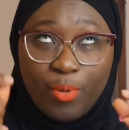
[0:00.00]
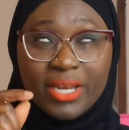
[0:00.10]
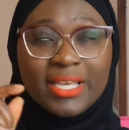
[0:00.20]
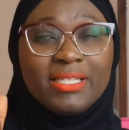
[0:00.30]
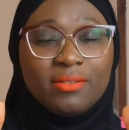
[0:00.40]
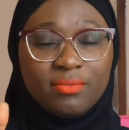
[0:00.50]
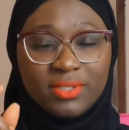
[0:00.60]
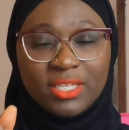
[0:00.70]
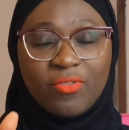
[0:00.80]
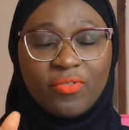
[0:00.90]
but in
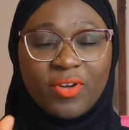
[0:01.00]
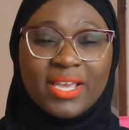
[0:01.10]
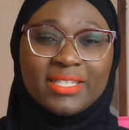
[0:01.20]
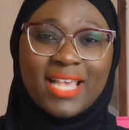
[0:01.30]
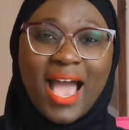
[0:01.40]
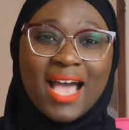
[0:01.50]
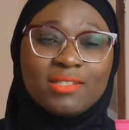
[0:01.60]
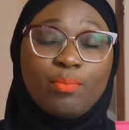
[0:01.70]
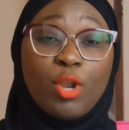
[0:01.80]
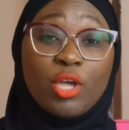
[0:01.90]
difference,
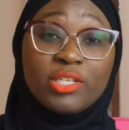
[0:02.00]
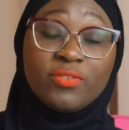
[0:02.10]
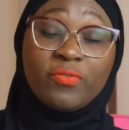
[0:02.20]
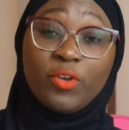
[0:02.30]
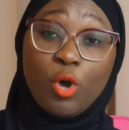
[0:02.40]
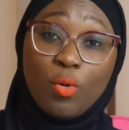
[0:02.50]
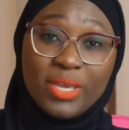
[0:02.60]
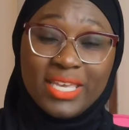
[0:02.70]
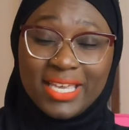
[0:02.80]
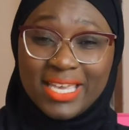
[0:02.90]
as blood is
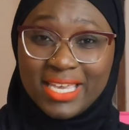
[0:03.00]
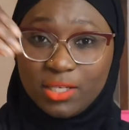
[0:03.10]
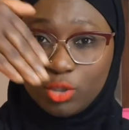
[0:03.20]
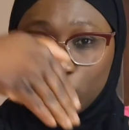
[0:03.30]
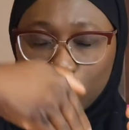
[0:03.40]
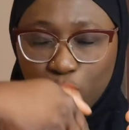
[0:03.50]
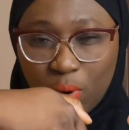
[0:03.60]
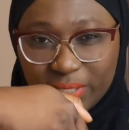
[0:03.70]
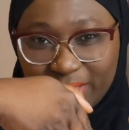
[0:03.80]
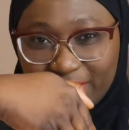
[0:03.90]
flowing in
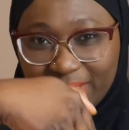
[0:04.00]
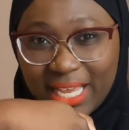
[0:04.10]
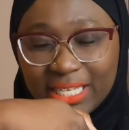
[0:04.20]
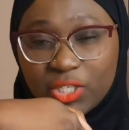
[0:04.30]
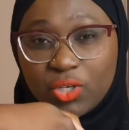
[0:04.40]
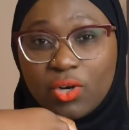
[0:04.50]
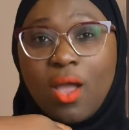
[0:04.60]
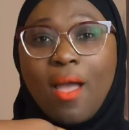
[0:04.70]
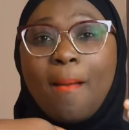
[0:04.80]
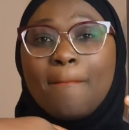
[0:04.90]
towards the
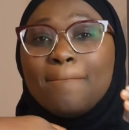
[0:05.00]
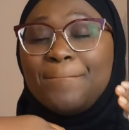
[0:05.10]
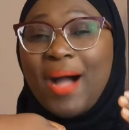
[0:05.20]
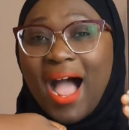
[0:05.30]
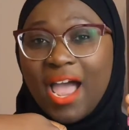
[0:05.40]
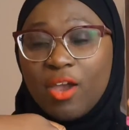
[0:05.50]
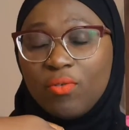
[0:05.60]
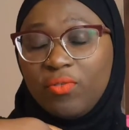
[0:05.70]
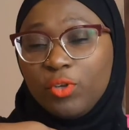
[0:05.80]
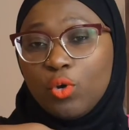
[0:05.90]
center,
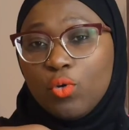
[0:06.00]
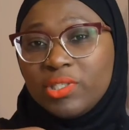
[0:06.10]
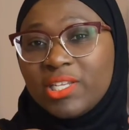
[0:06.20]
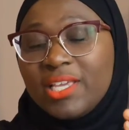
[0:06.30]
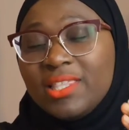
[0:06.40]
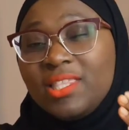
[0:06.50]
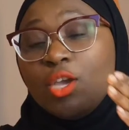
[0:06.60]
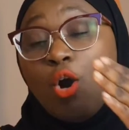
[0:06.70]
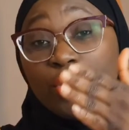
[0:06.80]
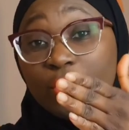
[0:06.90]
bile flows
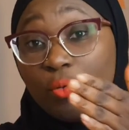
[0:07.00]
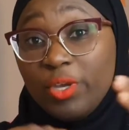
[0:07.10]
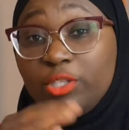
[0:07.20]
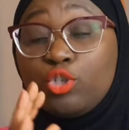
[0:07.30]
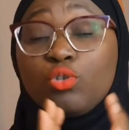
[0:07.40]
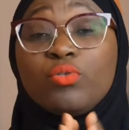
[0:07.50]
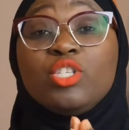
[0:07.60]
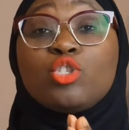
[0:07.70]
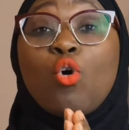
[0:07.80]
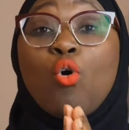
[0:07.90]
the other way
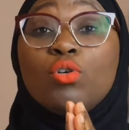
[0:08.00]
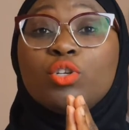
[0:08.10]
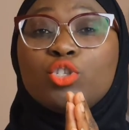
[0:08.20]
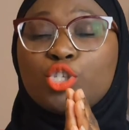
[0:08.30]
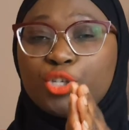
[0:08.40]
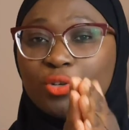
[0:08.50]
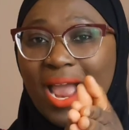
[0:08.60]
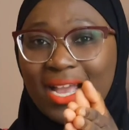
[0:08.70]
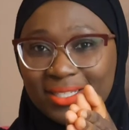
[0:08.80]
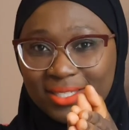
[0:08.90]
through its own
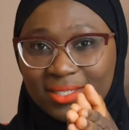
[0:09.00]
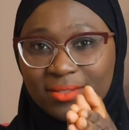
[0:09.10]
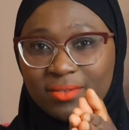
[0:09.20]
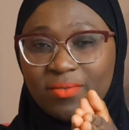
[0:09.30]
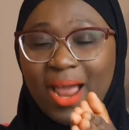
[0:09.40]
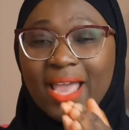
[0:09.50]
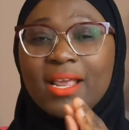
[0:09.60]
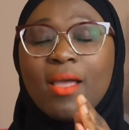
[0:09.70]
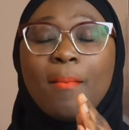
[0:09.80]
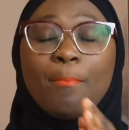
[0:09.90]
tracts
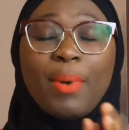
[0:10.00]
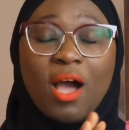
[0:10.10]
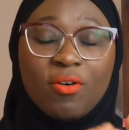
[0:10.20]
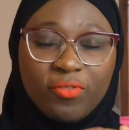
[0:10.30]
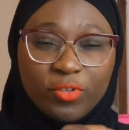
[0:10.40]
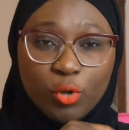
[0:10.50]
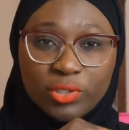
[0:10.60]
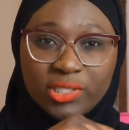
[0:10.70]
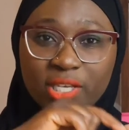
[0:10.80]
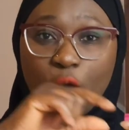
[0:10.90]
right? Bile
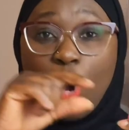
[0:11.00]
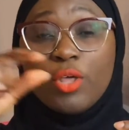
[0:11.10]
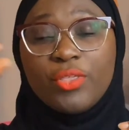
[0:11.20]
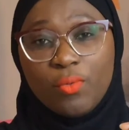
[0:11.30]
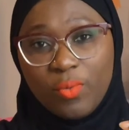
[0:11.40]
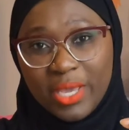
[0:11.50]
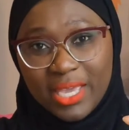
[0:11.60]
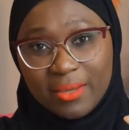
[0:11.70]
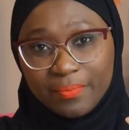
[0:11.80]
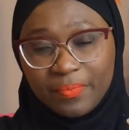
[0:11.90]
flows the other
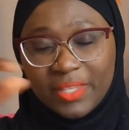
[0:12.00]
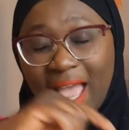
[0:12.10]
way